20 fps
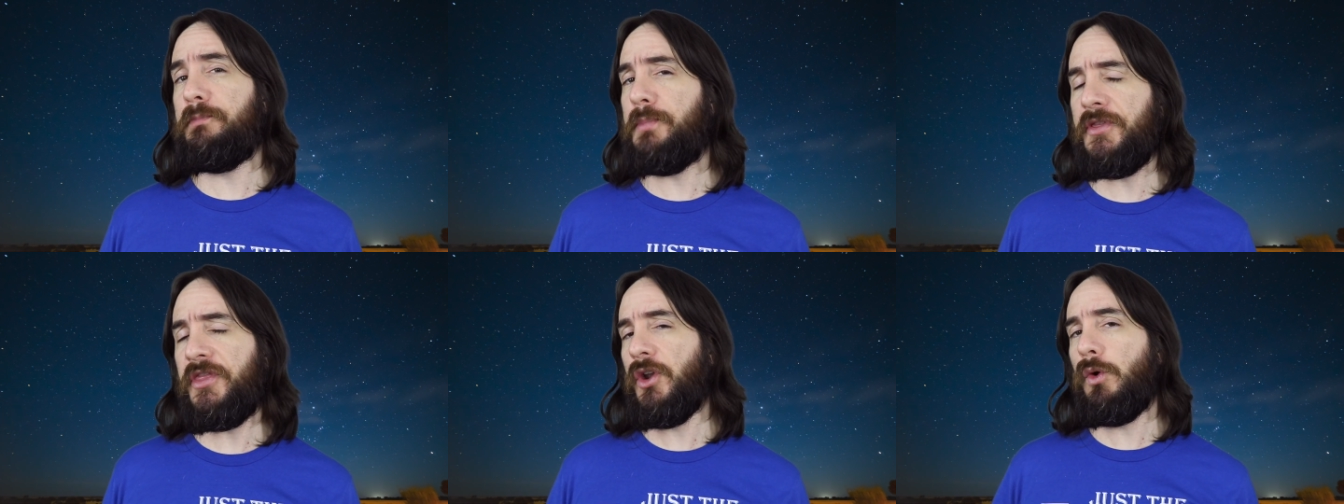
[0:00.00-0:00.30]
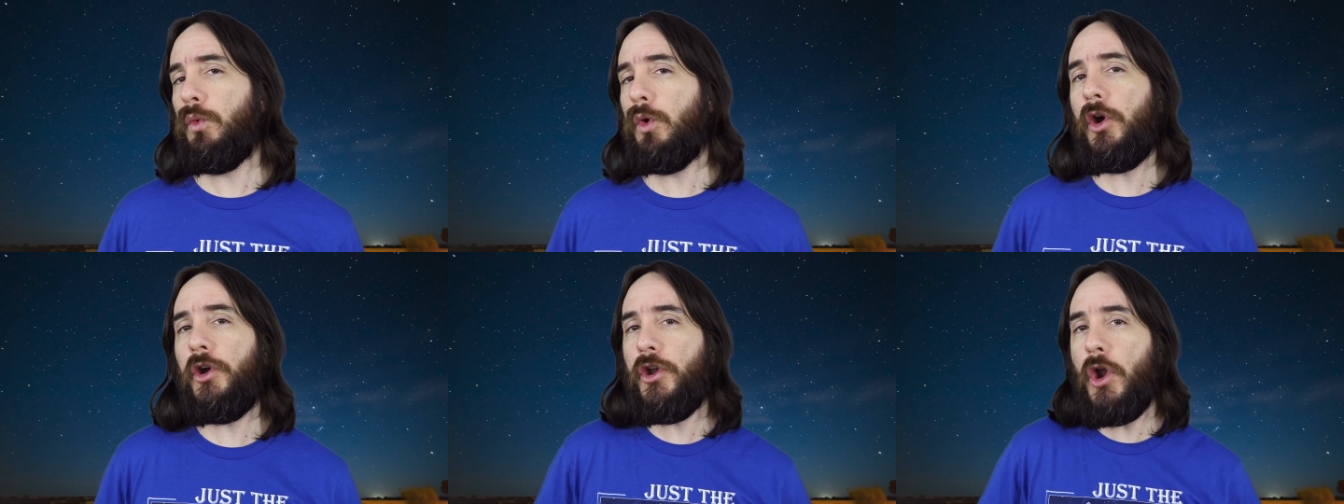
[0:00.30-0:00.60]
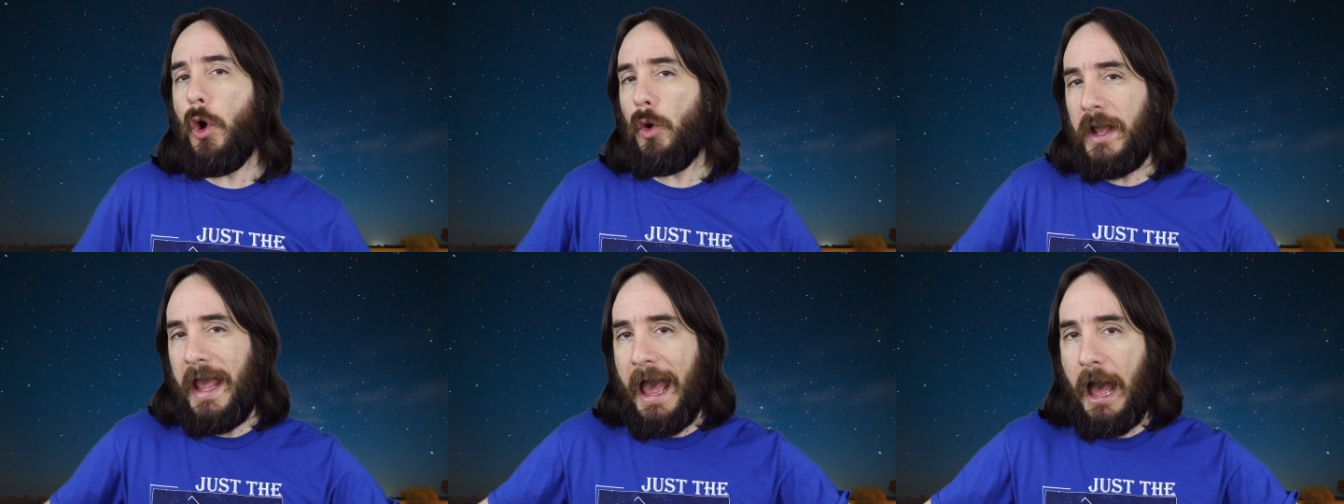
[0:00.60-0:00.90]
but there were
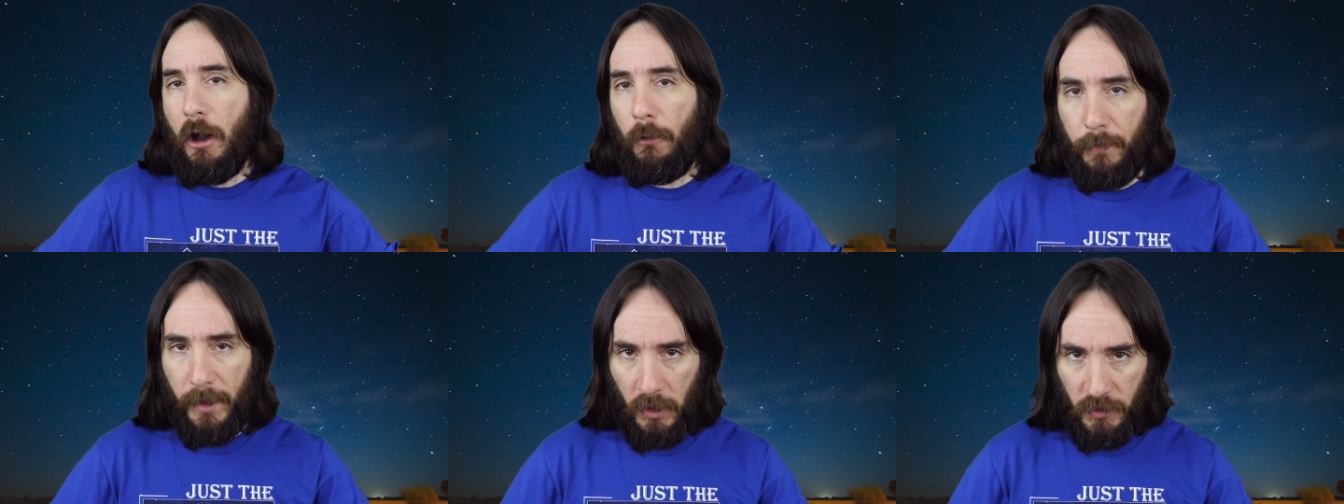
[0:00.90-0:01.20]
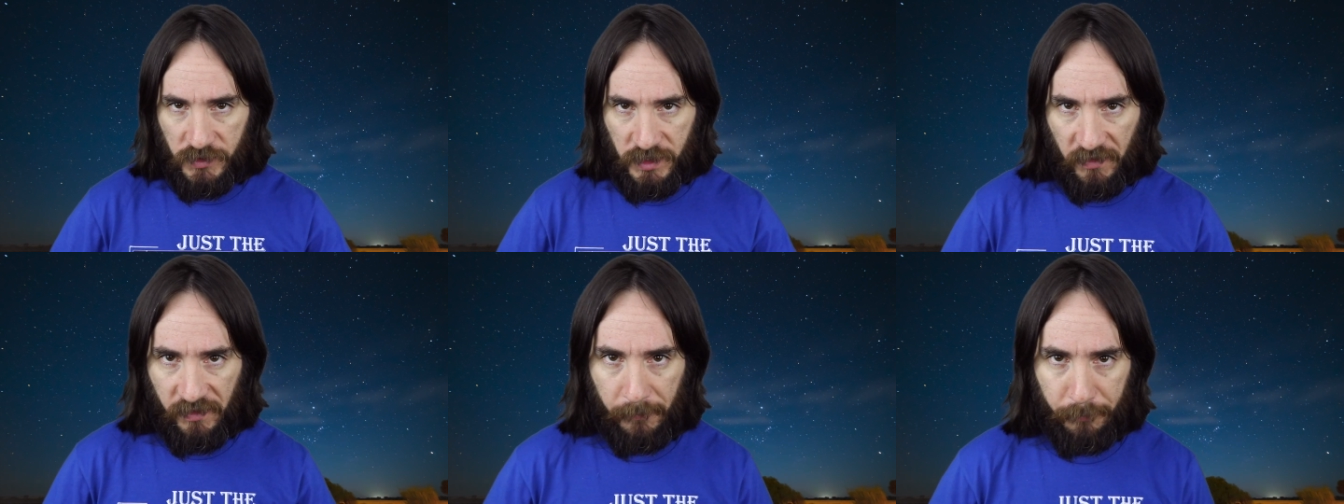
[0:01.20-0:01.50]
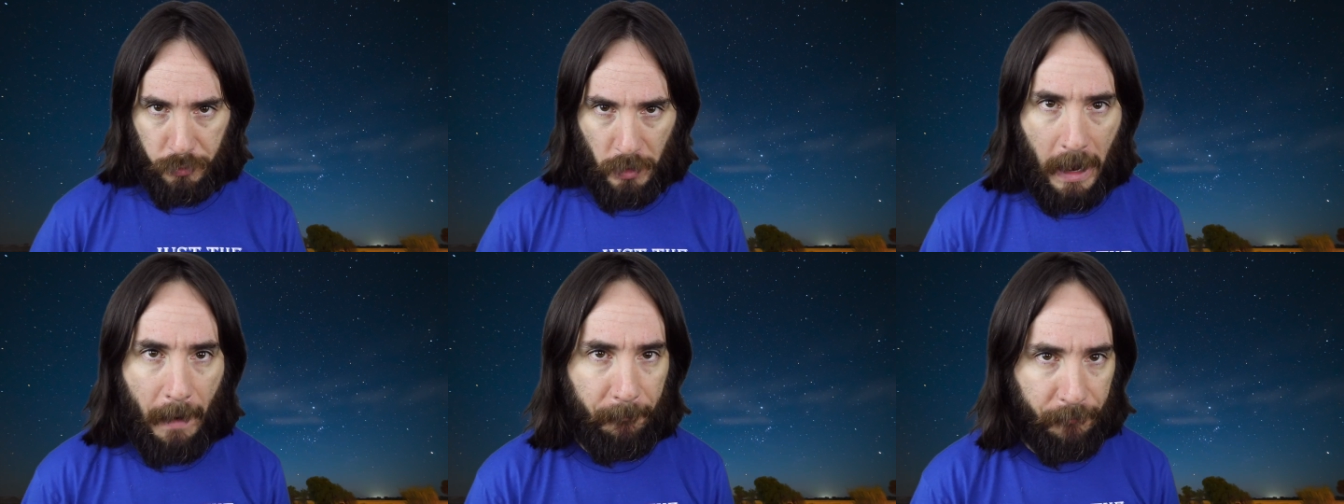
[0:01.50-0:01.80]
no cowbells on the
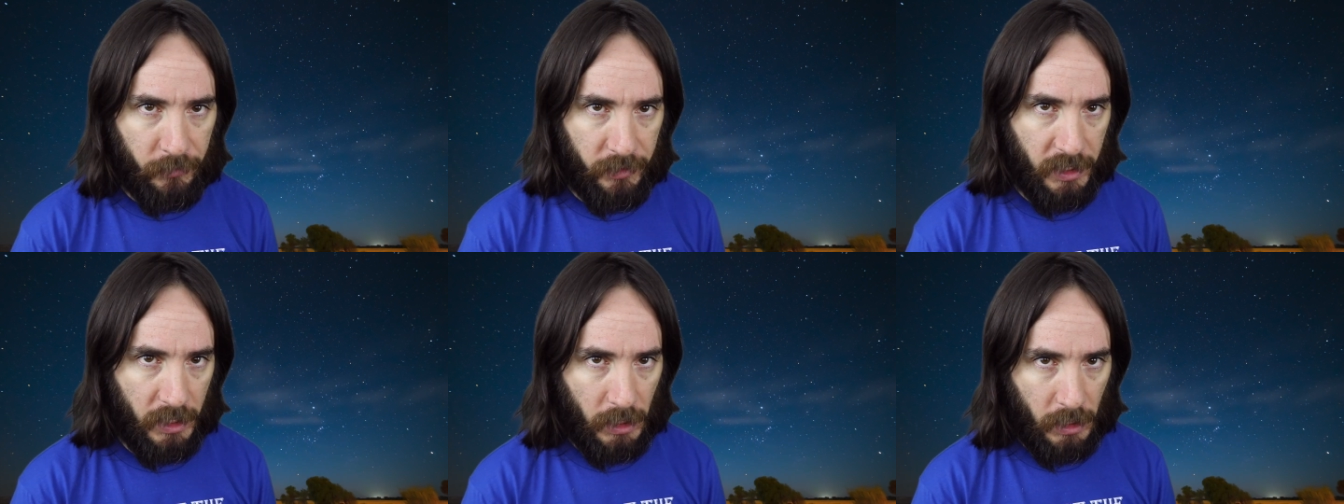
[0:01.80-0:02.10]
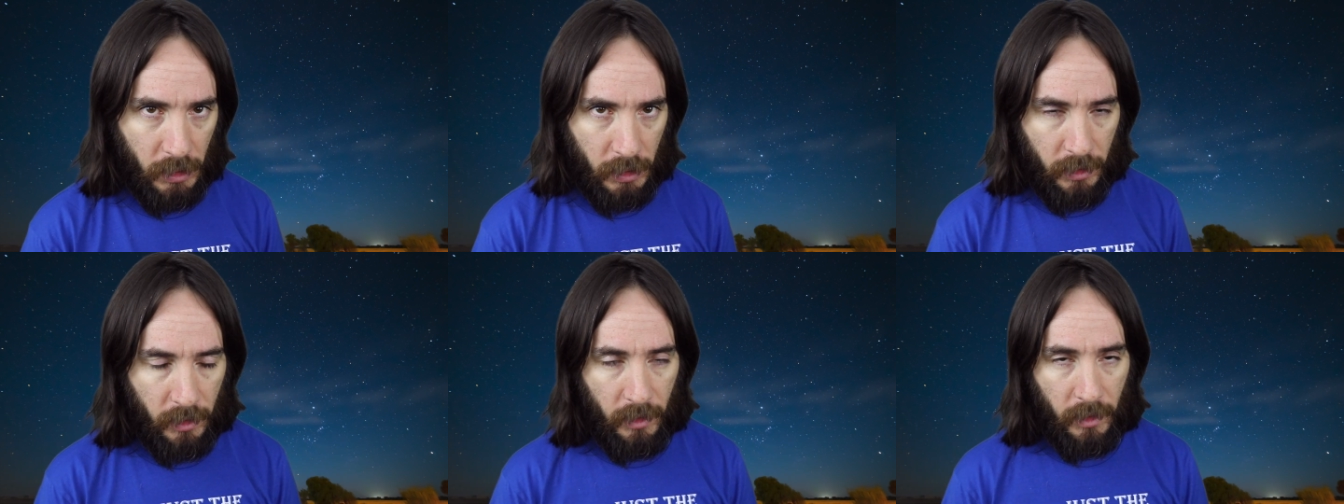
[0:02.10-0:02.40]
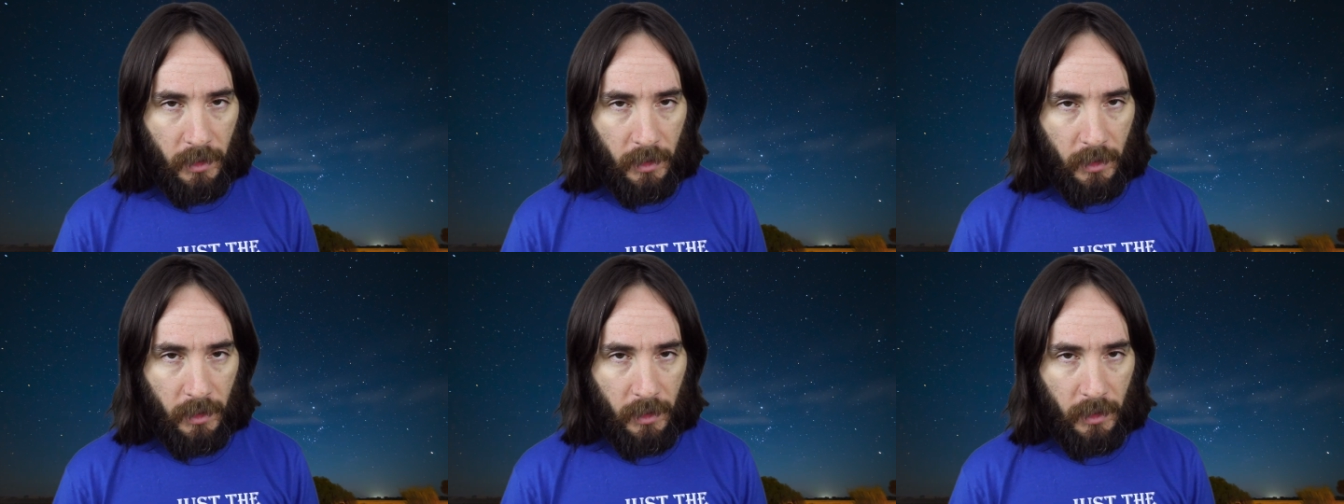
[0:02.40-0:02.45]
property.